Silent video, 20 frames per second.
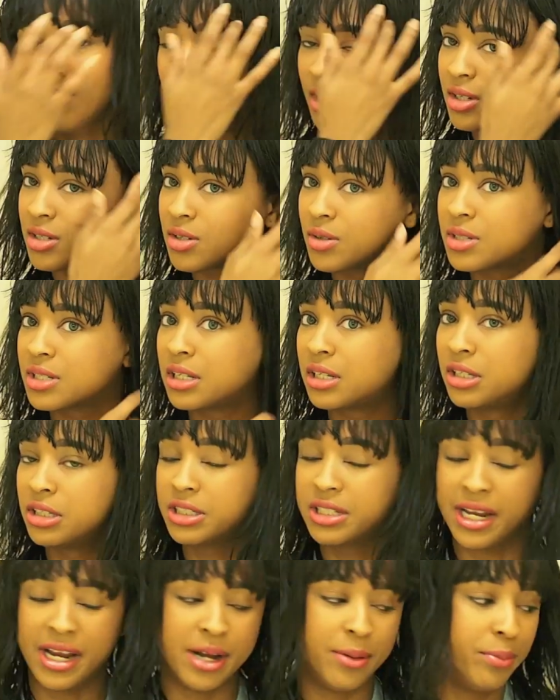so it's a little
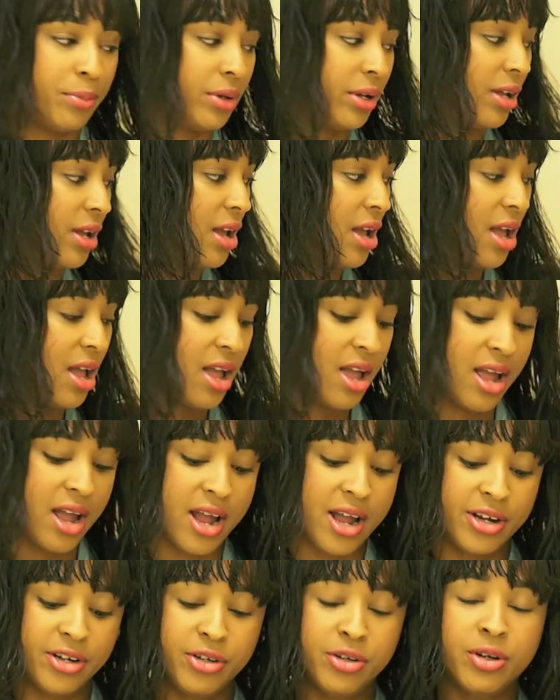damp,
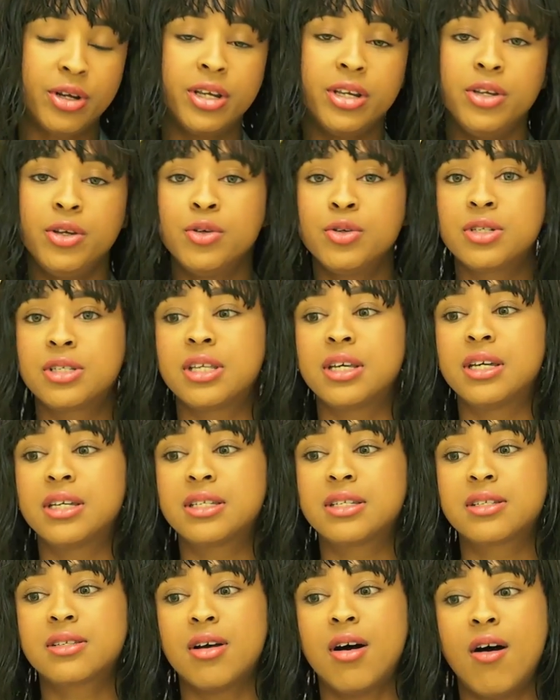and you can use
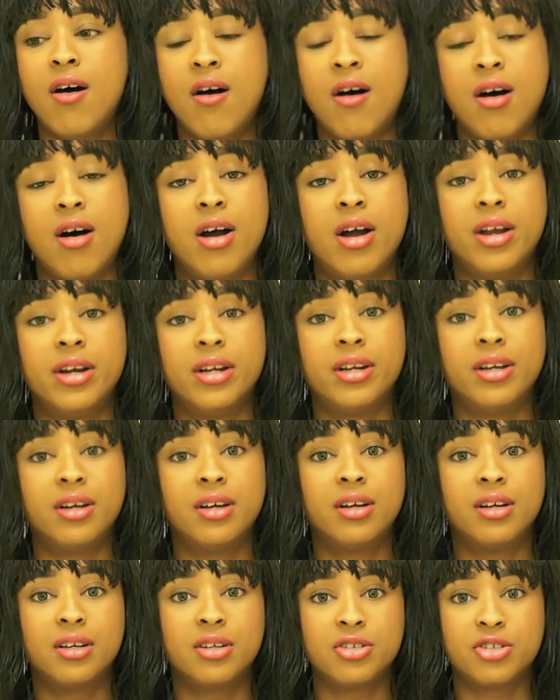this on
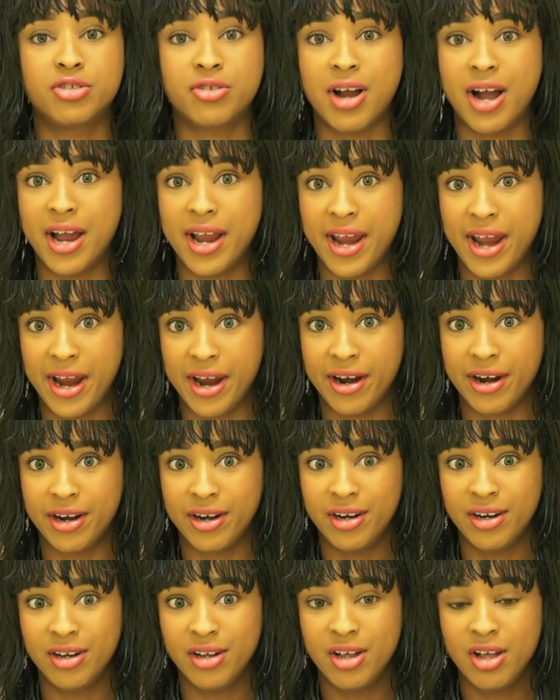dry hair,
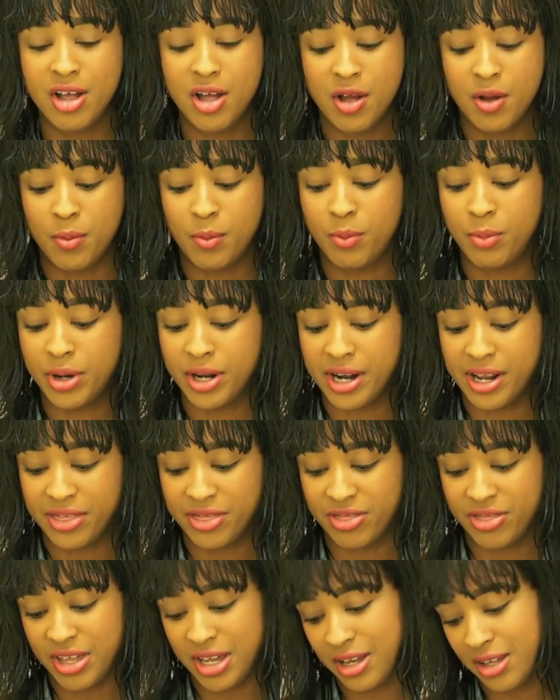but I
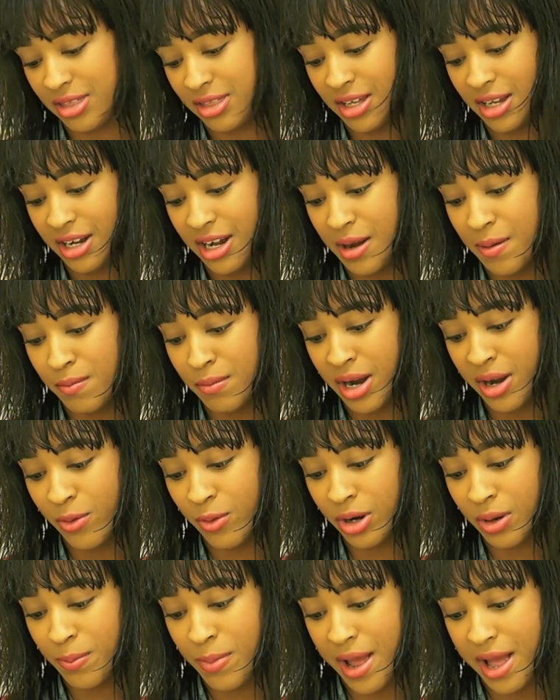think that it might
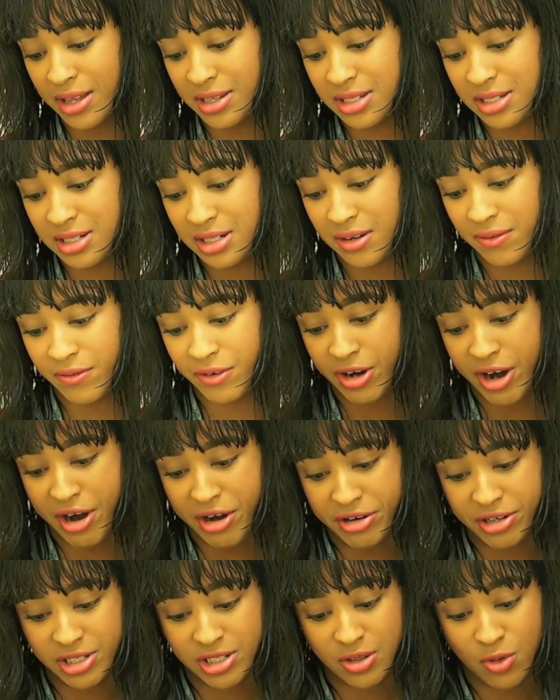work best if your hair
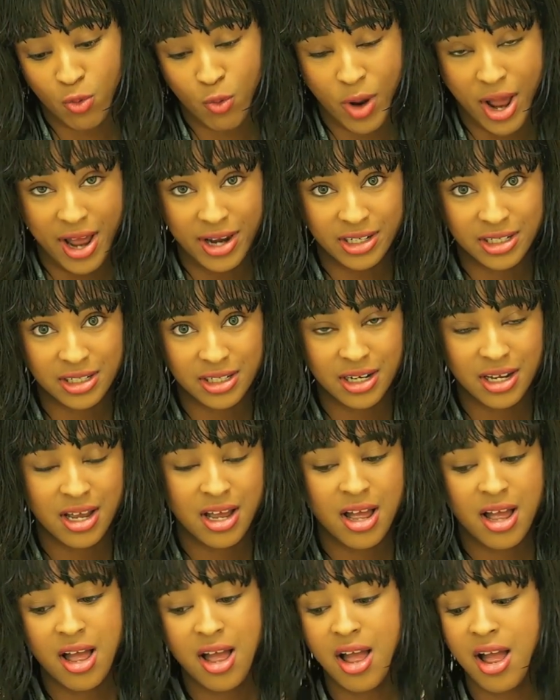is wet.
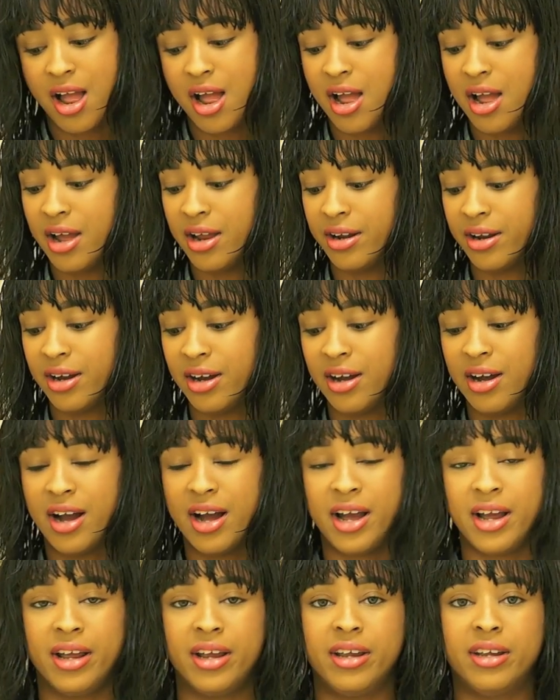And
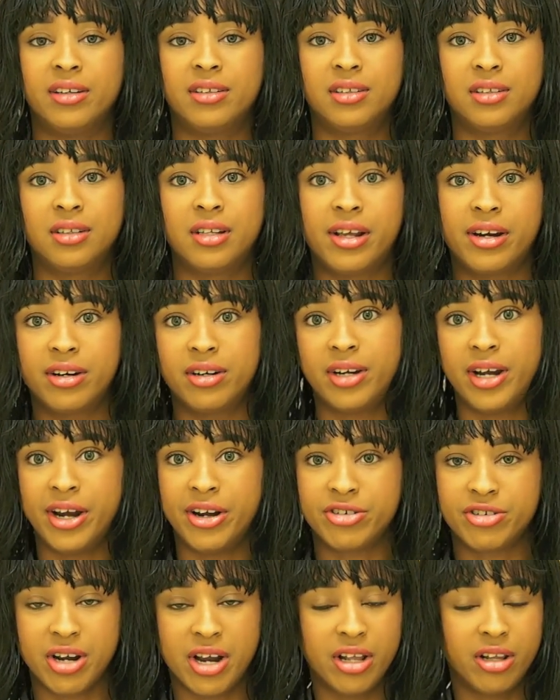I let it air
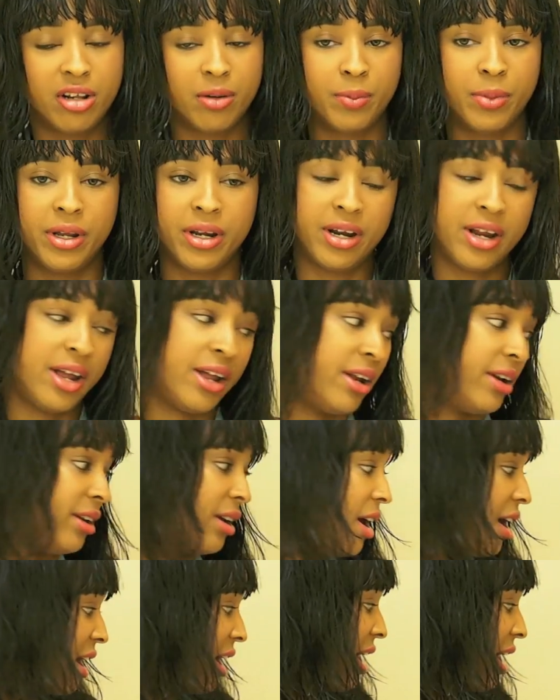dry a little bit, and I